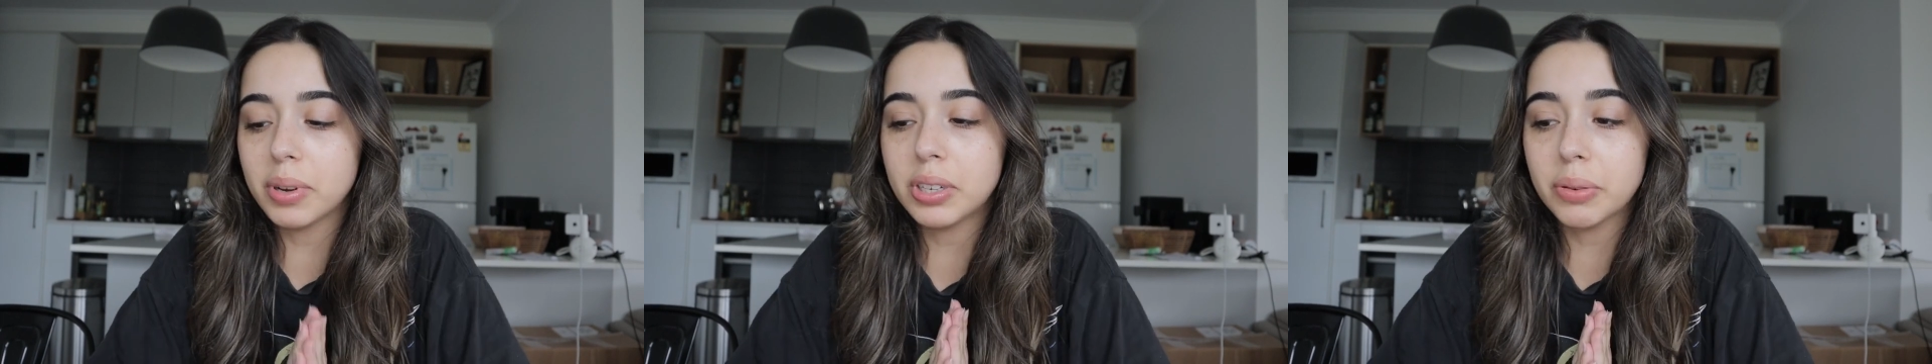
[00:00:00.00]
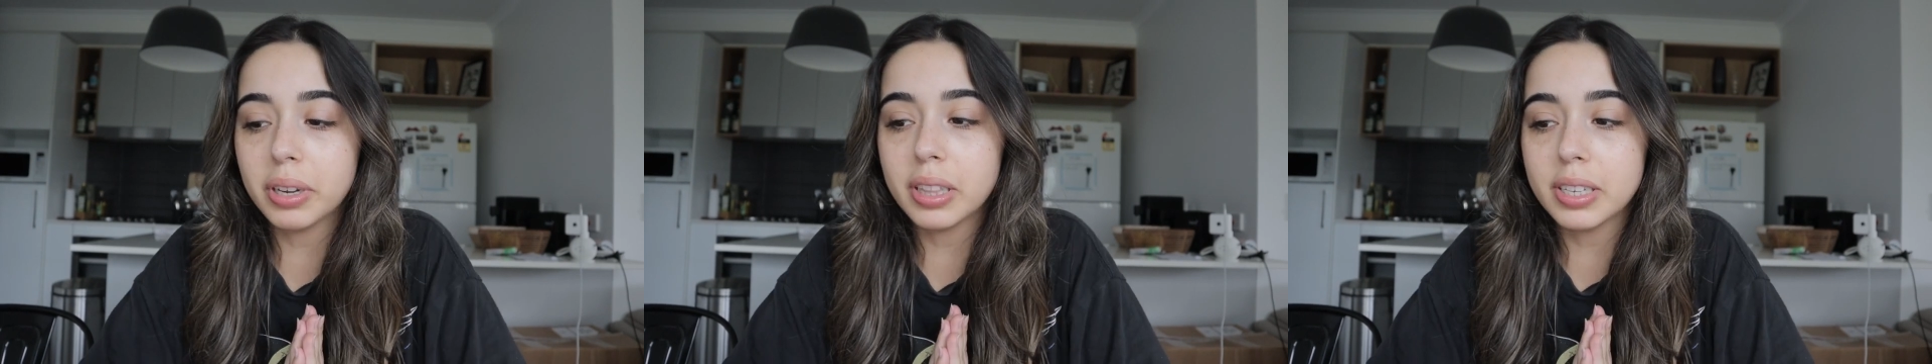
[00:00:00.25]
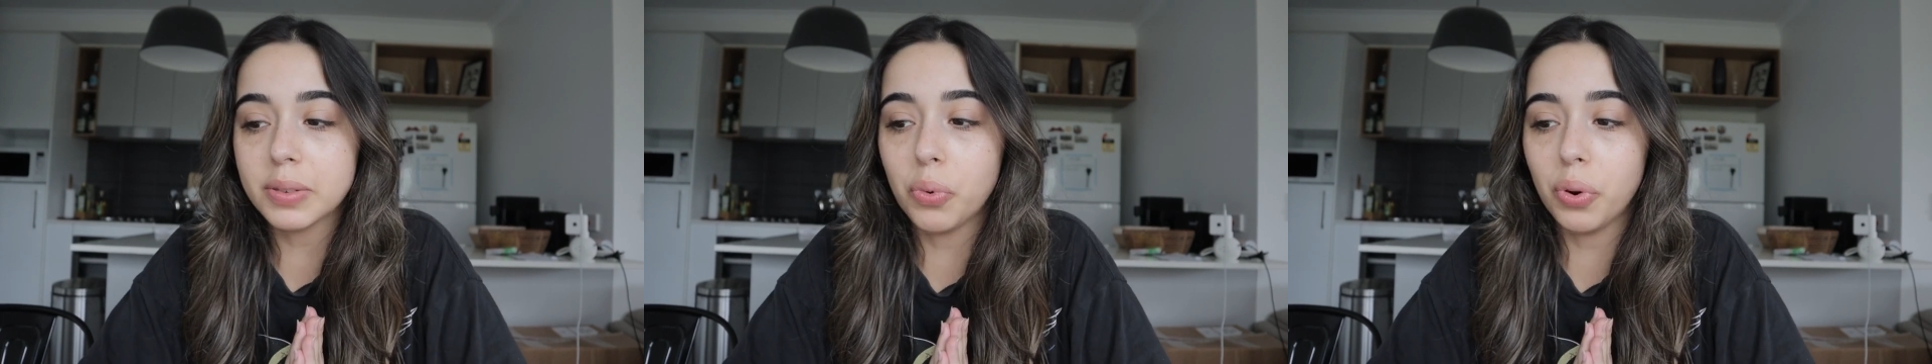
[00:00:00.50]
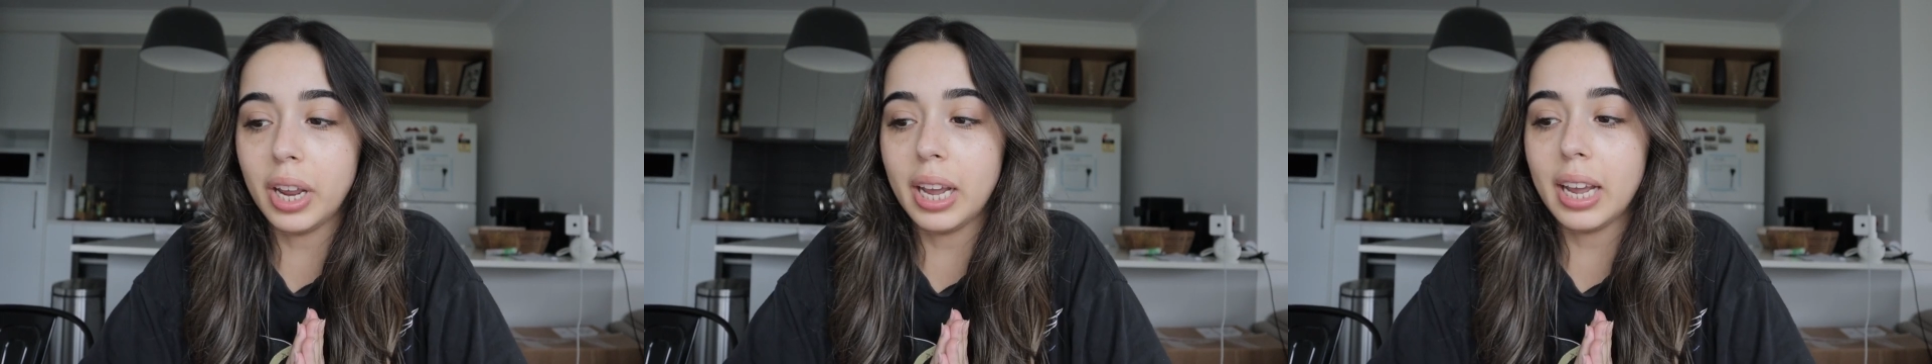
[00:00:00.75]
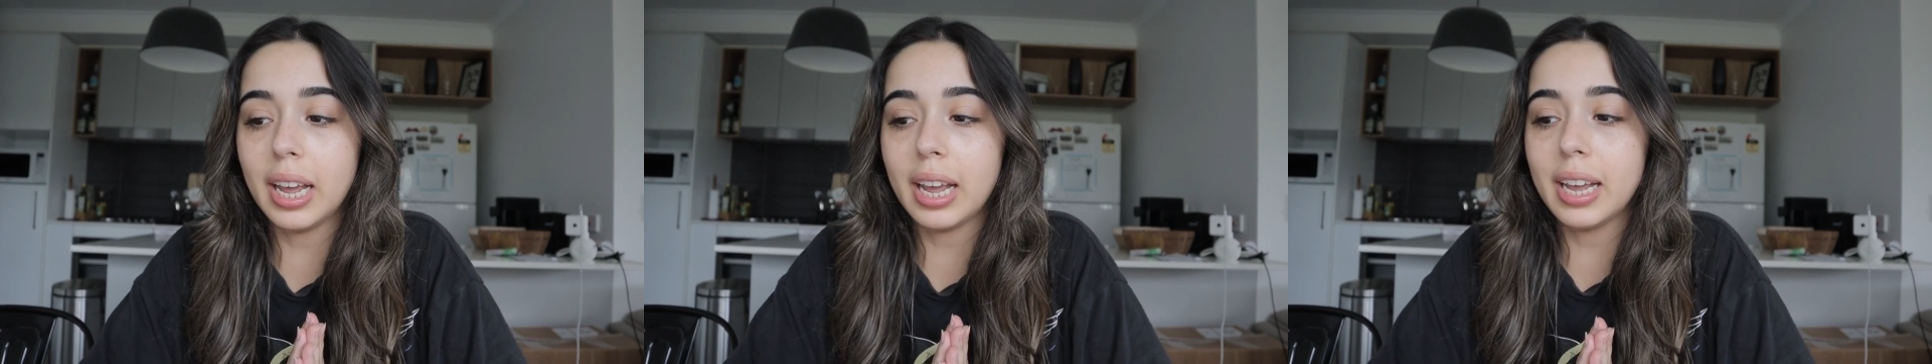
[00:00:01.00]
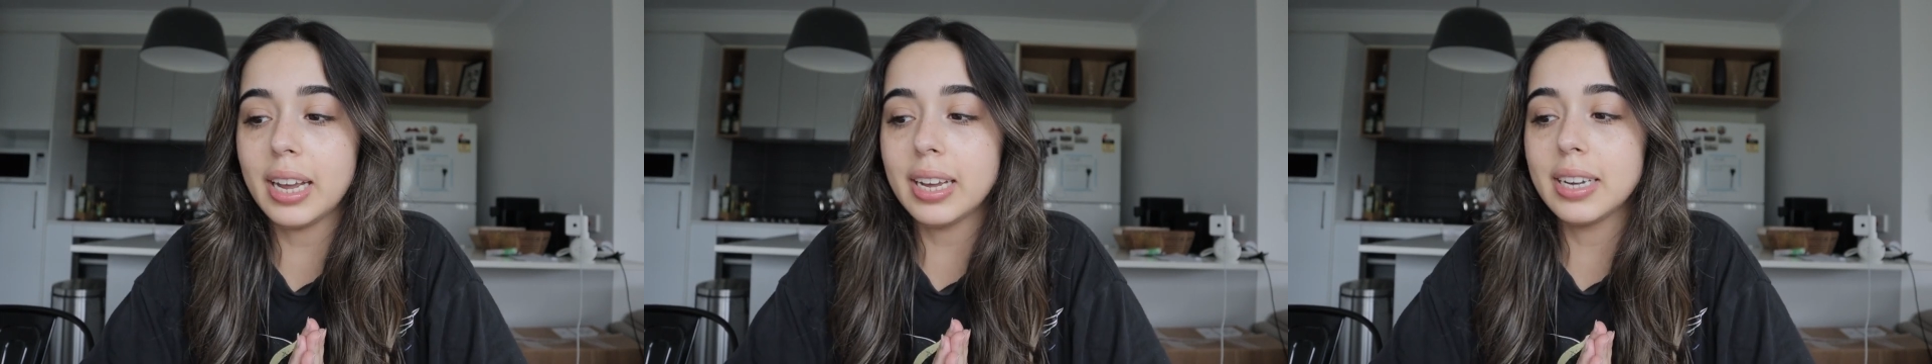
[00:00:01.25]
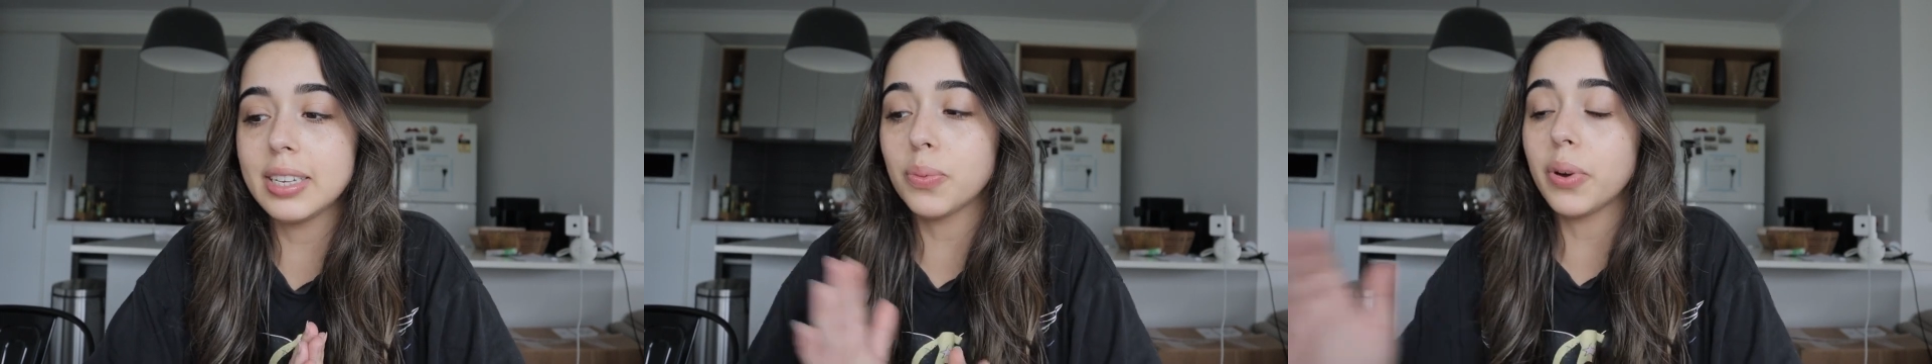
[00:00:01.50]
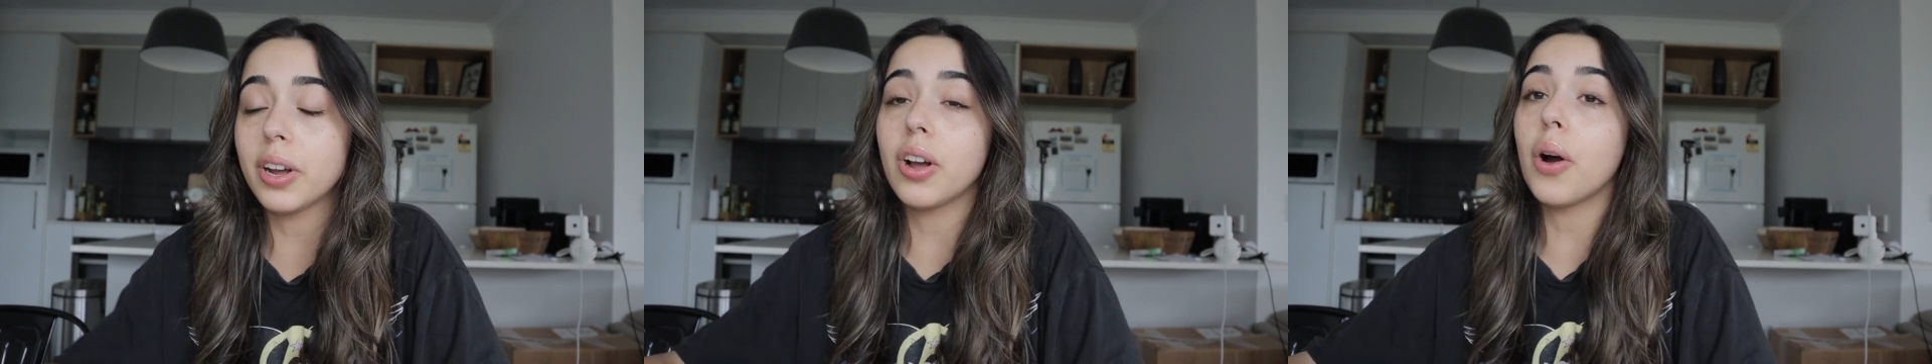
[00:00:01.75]
we're doing this morning
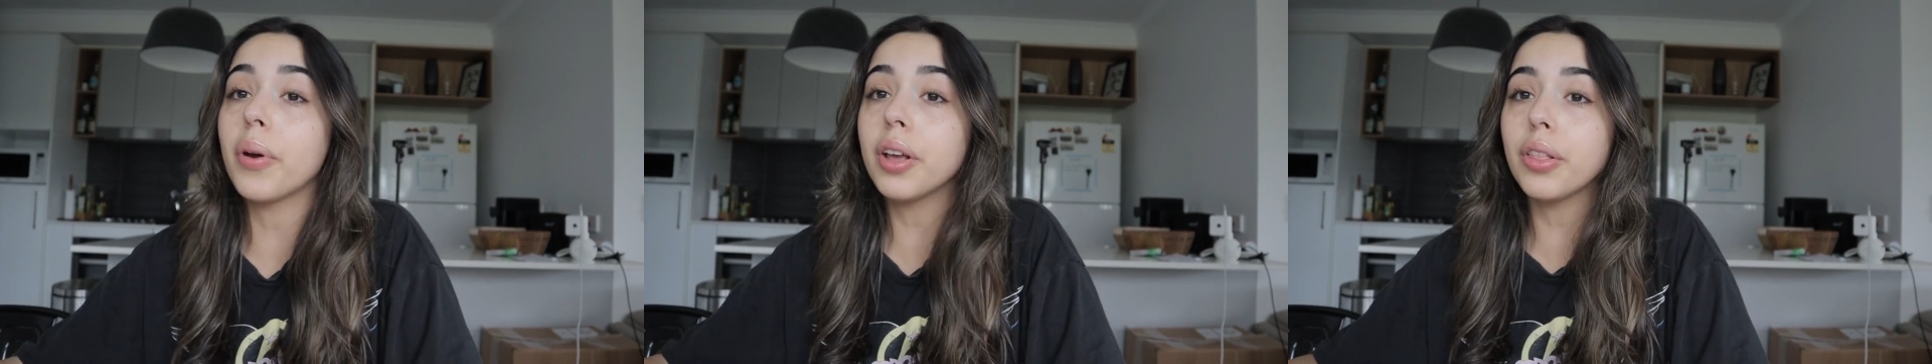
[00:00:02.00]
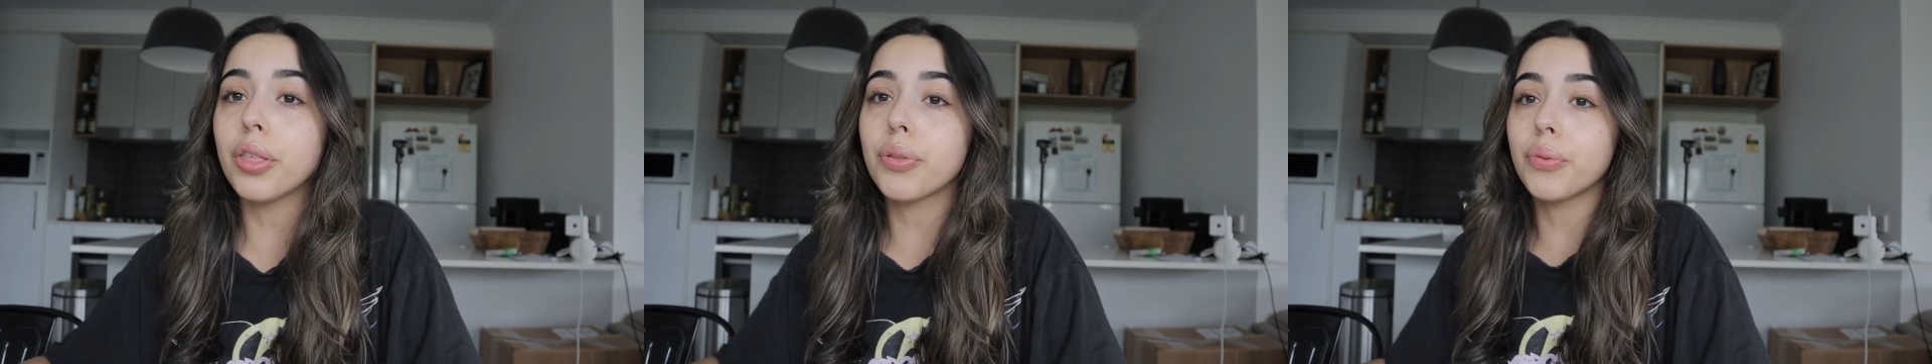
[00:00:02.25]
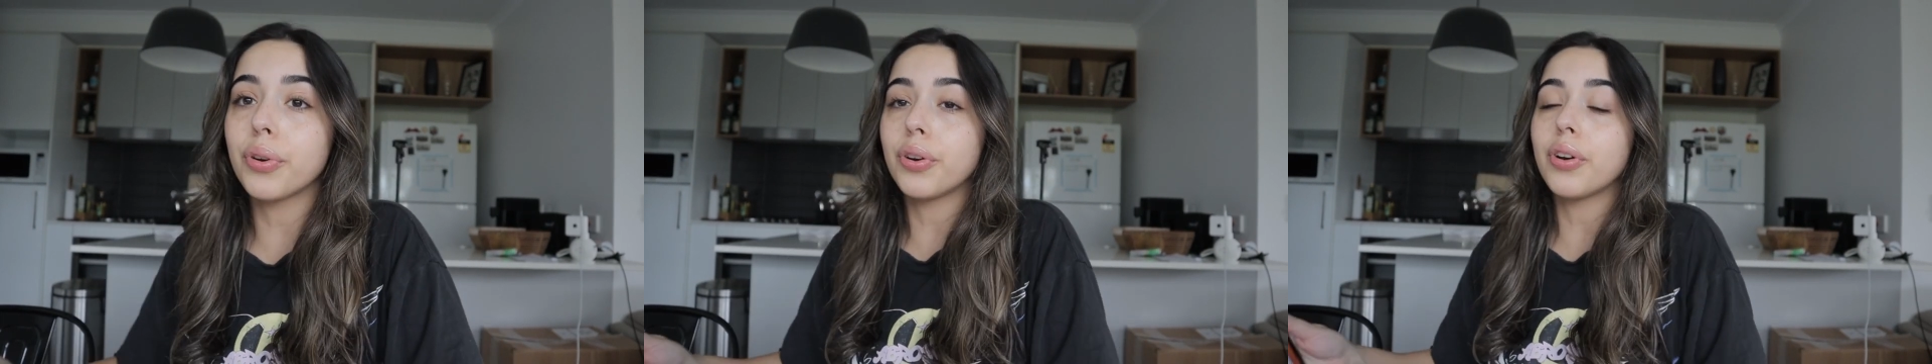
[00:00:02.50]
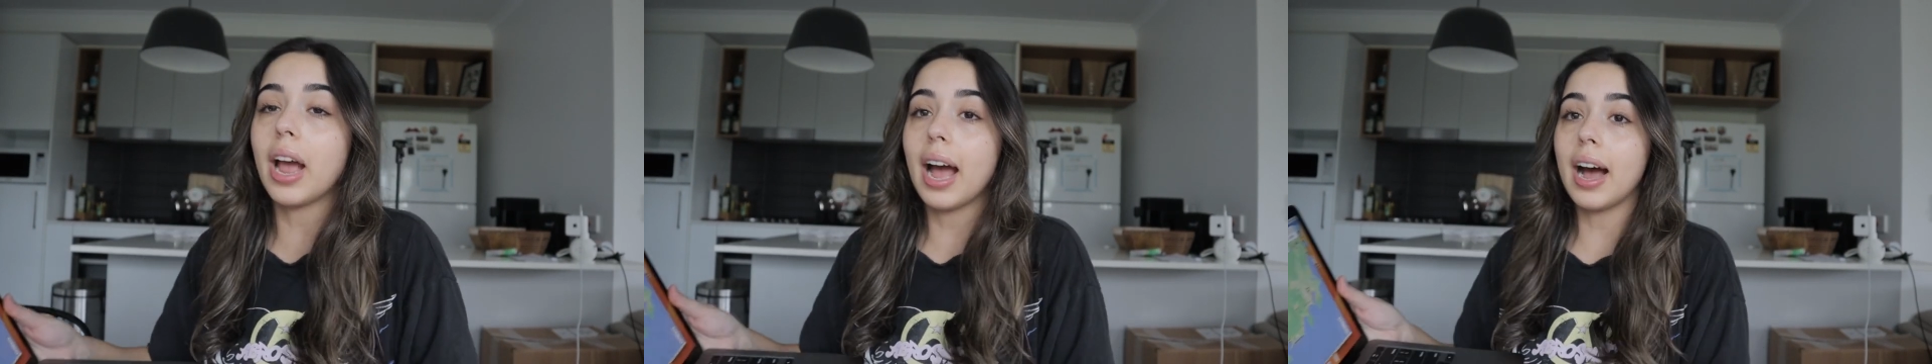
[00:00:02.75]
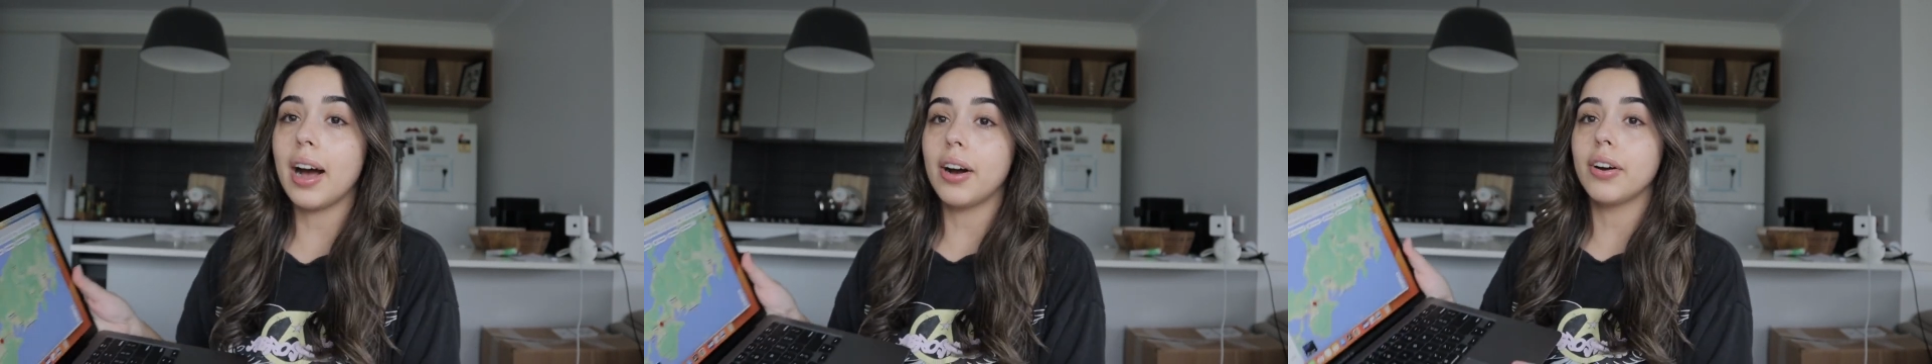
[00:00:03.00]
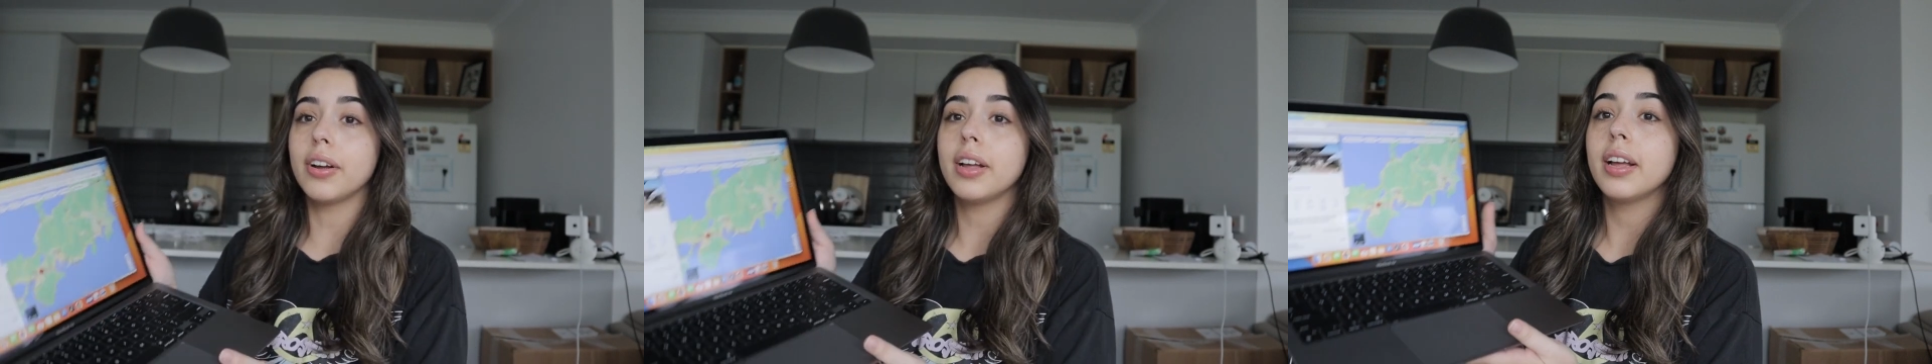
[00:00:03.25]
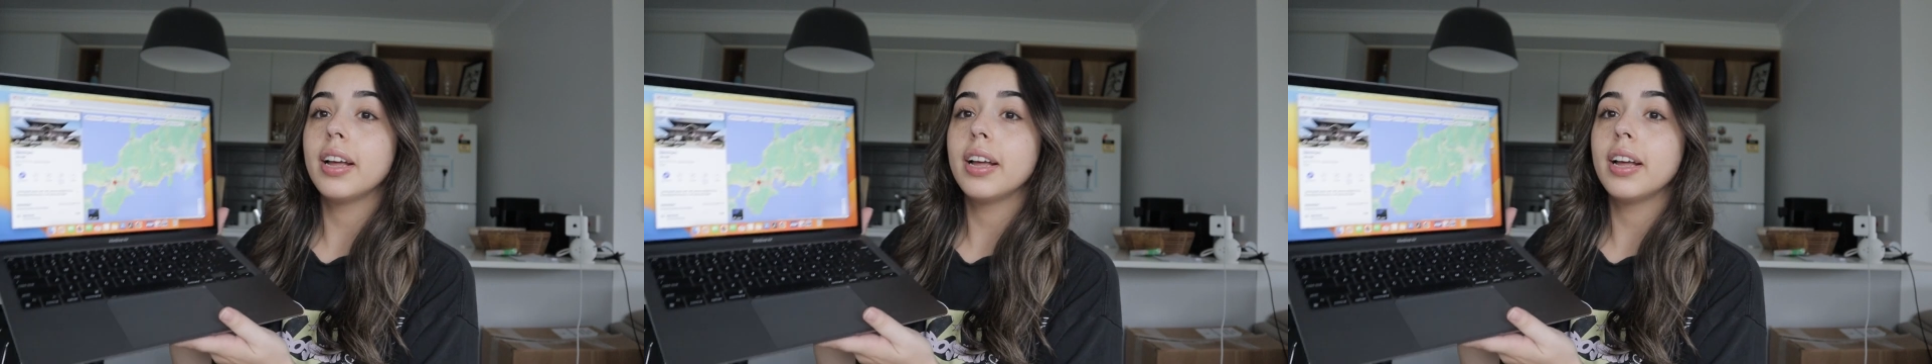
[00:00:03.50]
is we're going through our